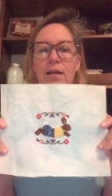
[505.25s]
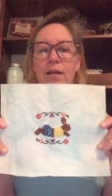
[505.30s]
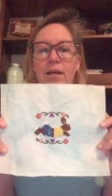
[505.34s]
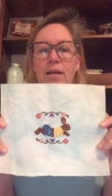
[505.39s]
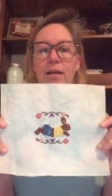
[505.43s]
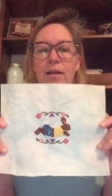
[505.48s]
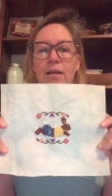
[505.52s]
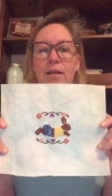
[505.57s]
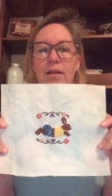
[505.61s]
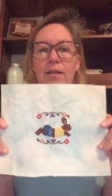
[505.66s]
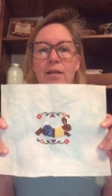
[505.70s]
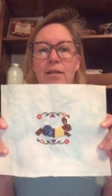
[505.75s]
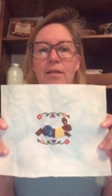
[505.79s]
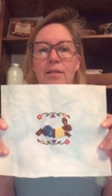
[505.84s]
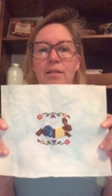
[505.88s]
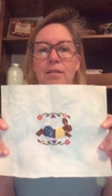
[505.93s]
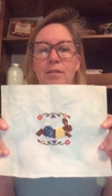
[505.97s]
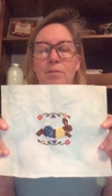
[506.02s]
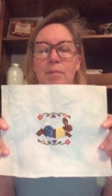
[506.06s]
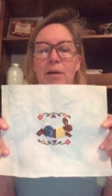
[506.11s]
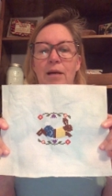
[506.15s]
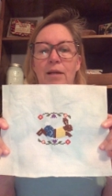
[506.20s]
It
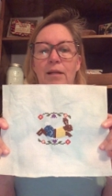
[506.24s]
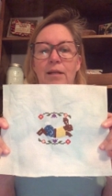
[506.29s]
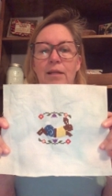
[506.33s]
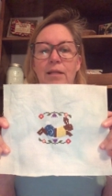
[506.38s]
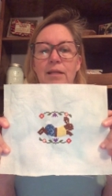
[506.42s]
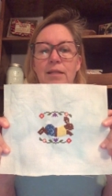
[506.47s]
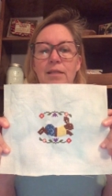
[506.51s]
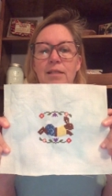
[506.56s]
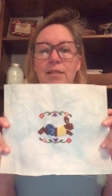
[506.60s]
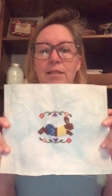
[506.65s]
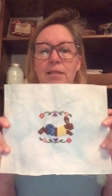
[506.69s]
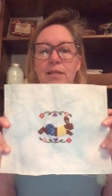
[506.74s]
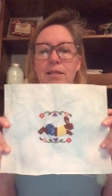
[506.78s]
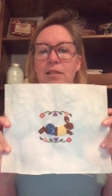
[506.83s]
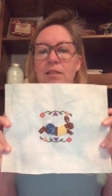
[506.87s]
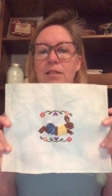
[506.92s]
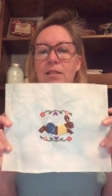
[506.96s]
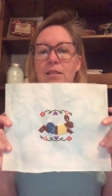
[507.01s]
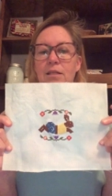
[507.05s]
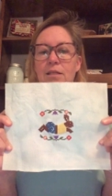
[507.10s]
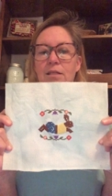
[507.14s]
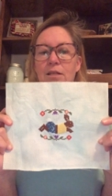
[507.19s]
is by Lindy
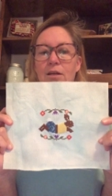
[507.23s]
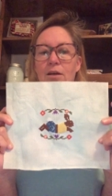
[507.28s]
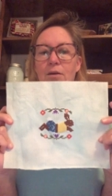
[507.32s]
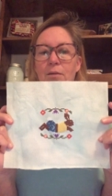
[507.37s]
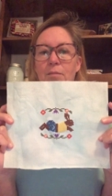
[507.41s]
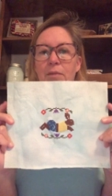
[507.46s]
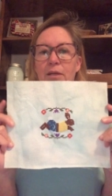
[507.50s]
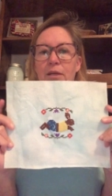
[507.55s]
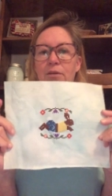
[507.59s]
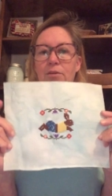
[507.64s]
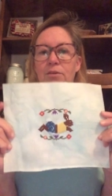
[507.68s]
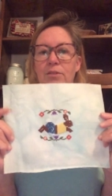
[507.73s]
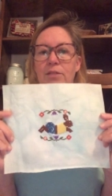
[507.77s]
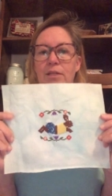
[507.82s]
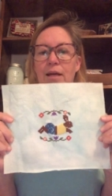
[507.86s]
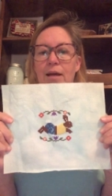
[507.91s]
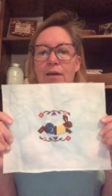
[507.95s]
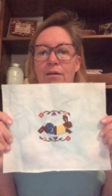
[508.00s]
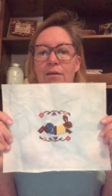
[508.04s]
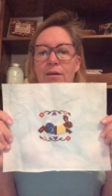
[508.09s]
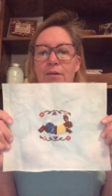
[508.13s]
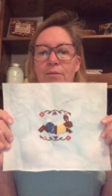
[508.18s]
Stitches. It's called Peter's Doubt.